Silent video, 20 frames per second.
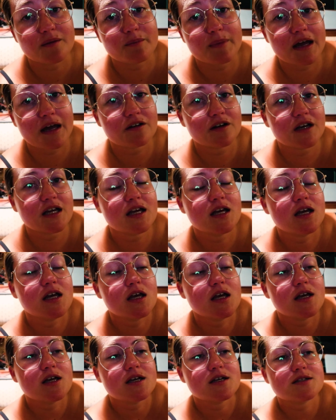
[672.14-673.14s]
battery.
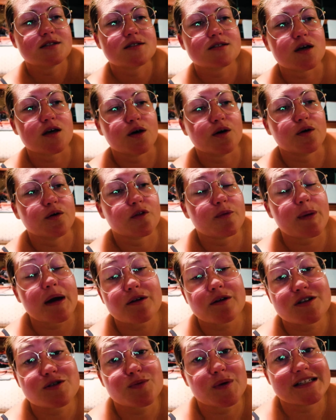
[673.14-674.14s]
So the
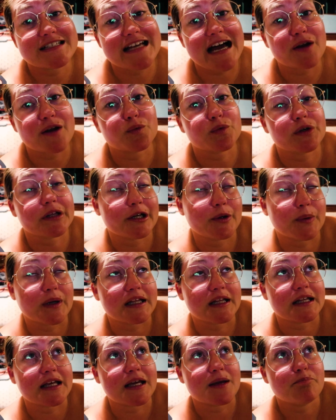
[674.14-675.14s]
batteries run down really
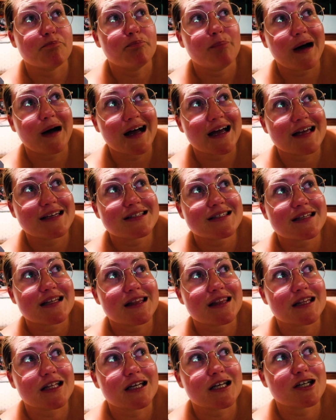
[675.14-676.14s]
quickly, but
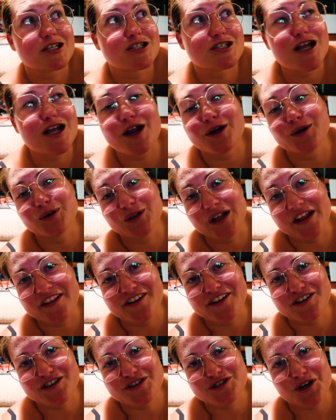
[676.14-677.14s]
there's not a whole lot
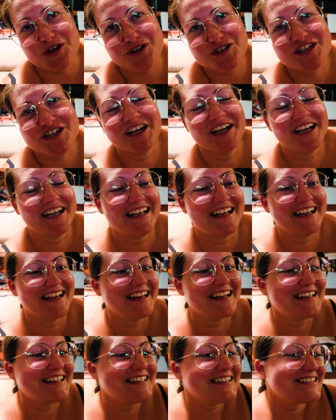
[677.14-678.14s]
there to charge.
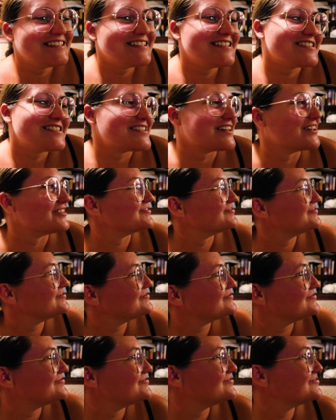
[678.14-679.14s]
So
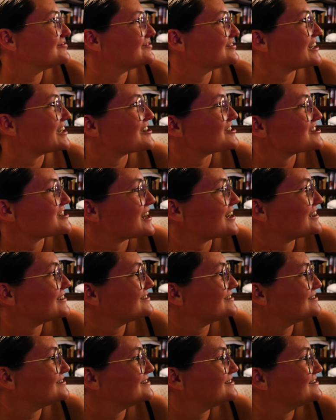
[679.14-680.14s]
there's that.
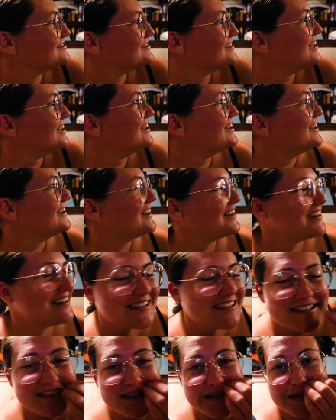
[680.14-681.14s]

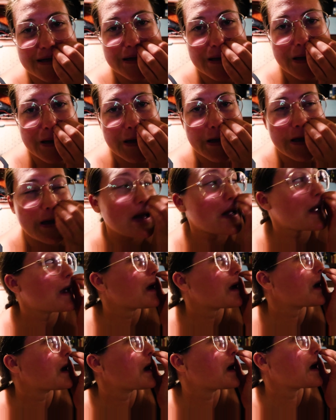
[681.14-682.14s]
Yeah, we'd
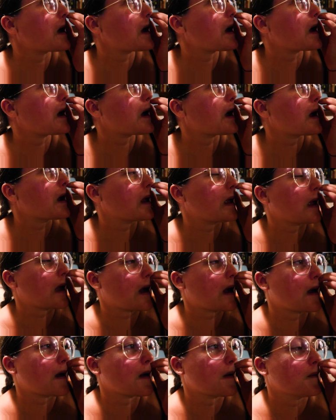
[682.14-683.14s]
like 2 more batteries.
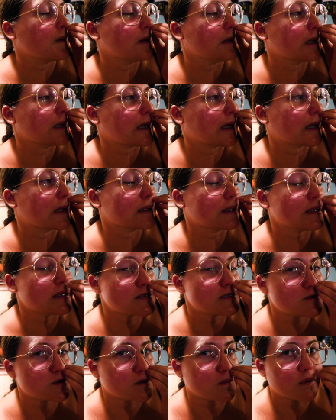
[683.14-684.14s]
Yeah, we'd like at
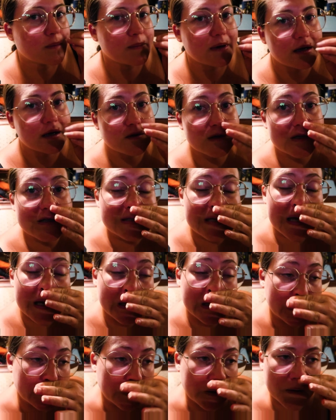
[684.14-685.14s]
least 2 more batteries.
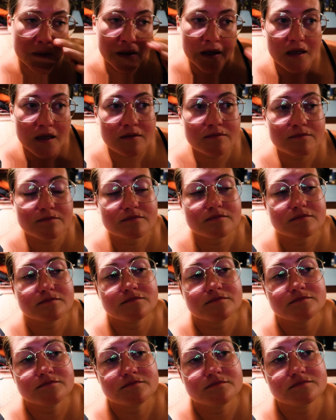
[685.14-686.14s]
Ideally
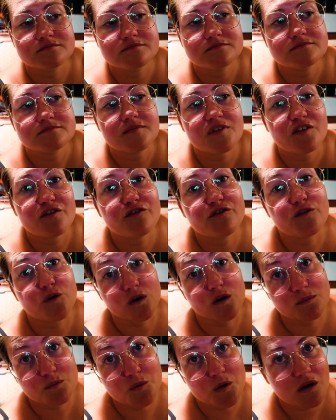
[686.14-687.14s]

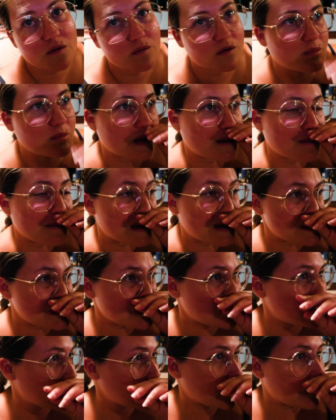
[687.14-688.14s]
4 more would be
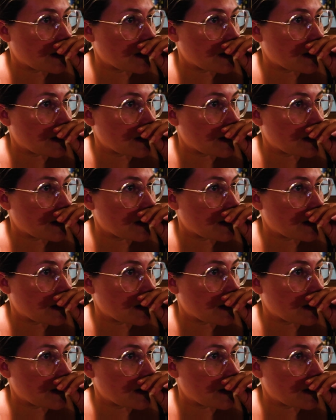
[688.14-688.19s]
amazing.